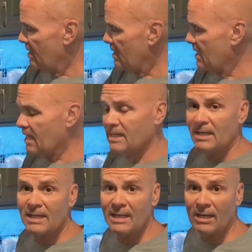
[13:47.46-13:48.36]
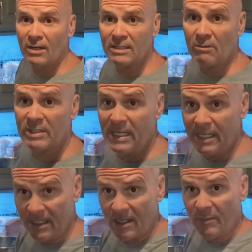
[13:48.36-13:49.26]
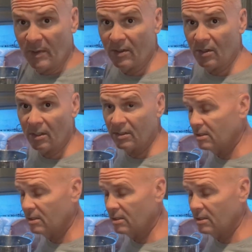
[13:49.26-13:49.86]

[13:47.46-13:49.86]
that into there because that was heated up and cooked